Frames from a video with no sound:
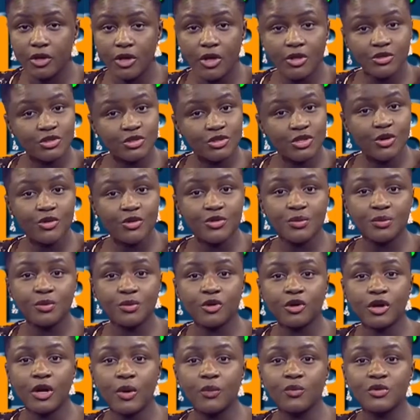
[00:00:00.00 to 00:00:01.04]
Today on the
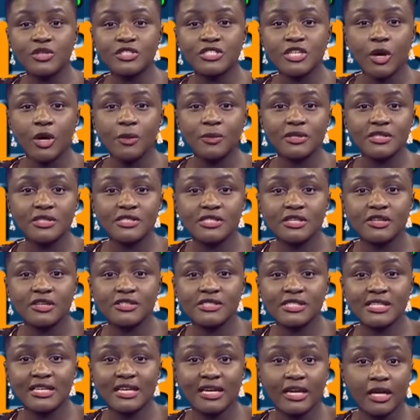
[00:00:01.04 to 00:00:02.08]
program, we shall be
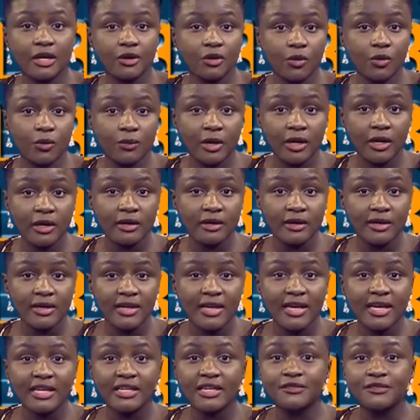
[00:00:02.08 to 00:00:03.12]
discussing glaucoma
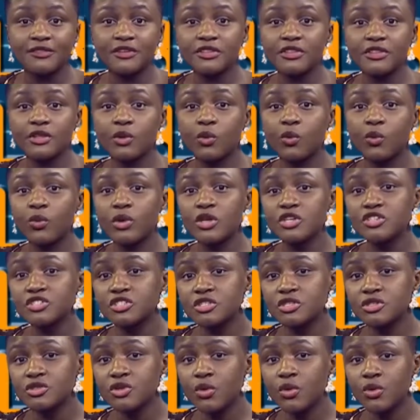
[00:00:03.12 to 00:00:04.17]
and everything we
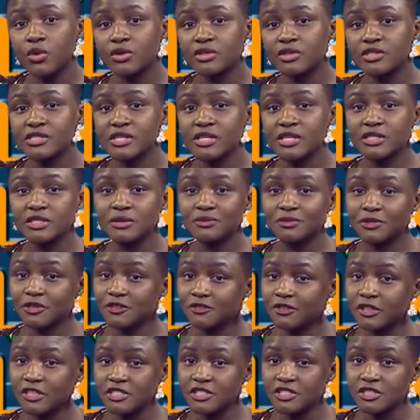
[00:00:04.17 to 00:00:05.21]
should know concerning
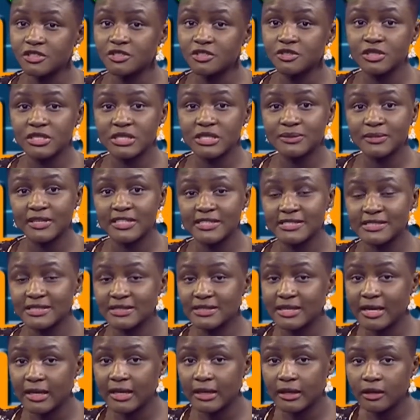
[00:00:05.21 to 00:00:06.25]
prevention, treatment,
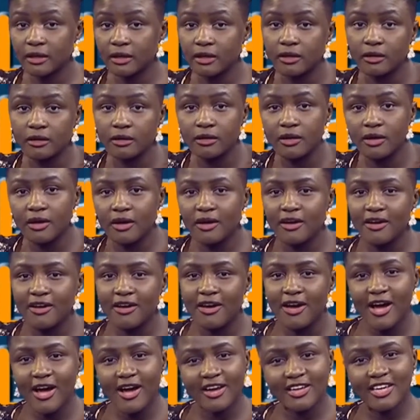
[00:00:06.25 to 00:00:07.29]
and eye care.
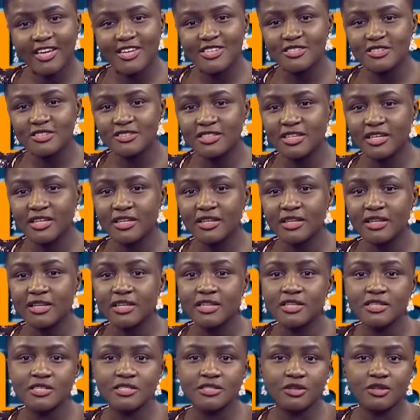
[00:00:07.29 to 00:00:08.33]
Our guest today
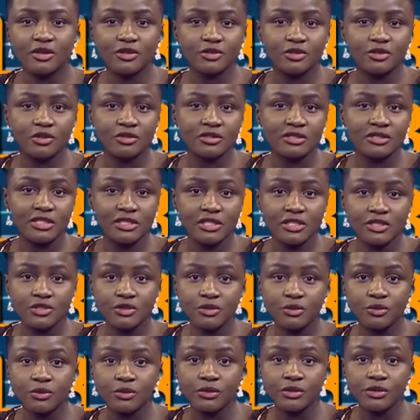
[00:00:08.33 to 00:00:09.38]
is Dr.
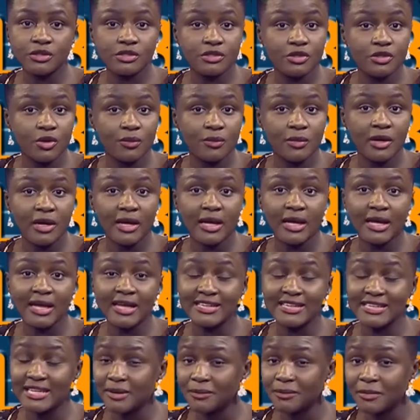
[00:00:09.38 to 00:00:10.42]
Dilichukwu Isioma
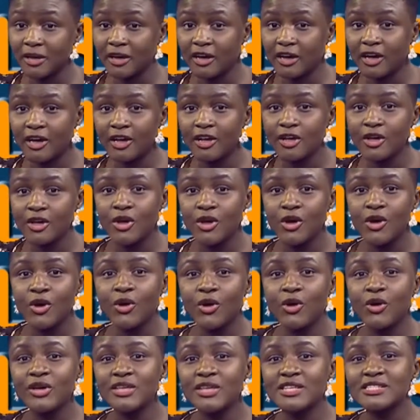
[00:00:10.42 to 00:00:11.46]
Aniemeka,
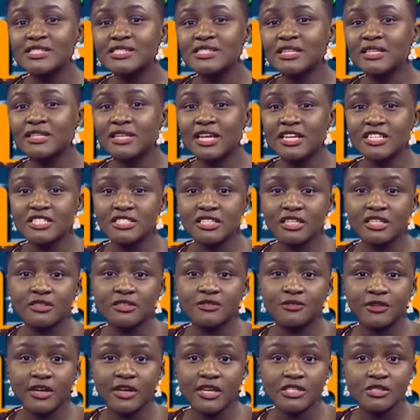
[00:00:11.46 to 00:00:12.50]
who is the National
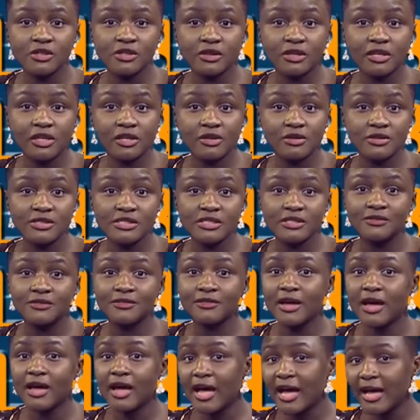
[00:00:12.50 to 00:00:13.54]
Advisor Inclusive
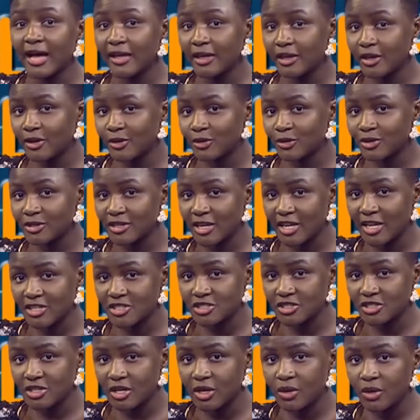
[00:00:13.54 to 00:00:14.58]
Eye Health
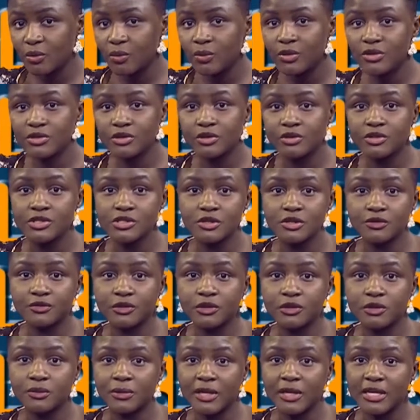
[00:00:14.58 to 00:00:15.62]
Nigeria with
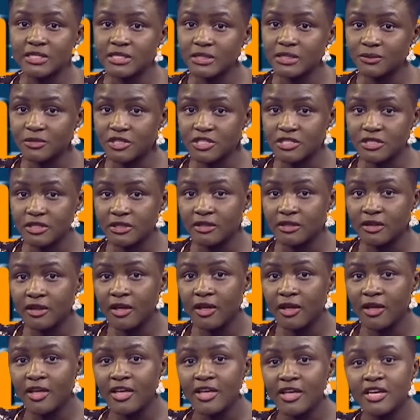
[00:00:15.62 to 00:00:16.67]
Christopher Blinding Mission,
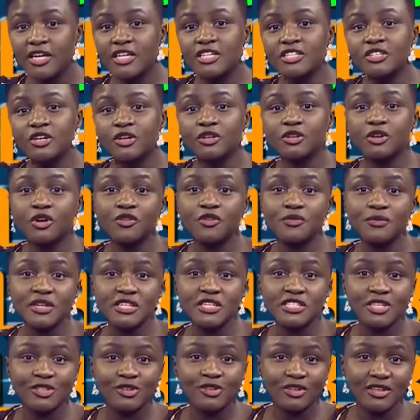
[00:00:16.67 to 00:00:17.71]
a
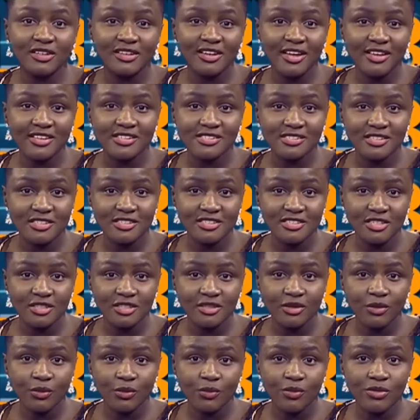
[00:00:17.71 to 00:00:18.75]
non-governmental
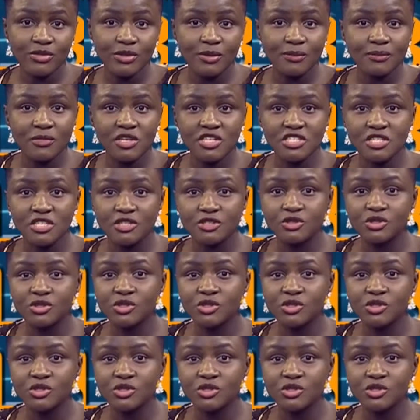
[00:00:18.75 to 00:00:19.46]
organization with a mission to